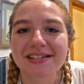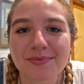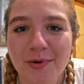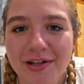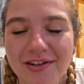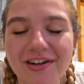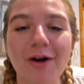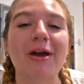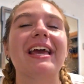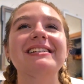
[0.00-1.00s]
a spoiler.
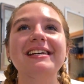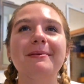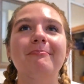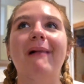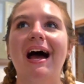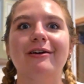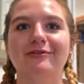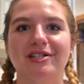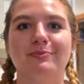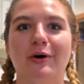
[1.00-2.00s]
Okay, it's like a
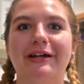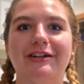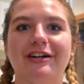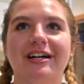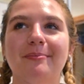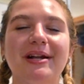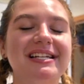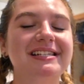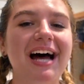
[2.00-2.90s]
mild spoiler, but it's